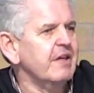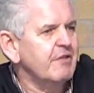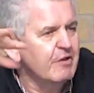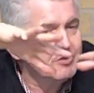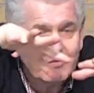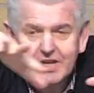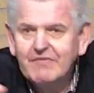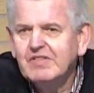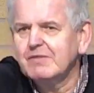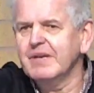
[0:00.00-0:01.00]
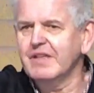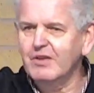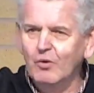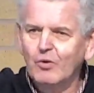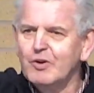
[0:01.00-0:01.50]
those you've given to me,
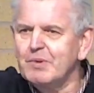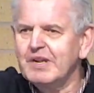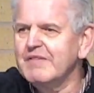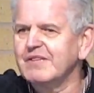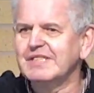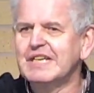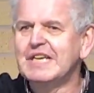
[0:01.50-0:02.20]
all you believers,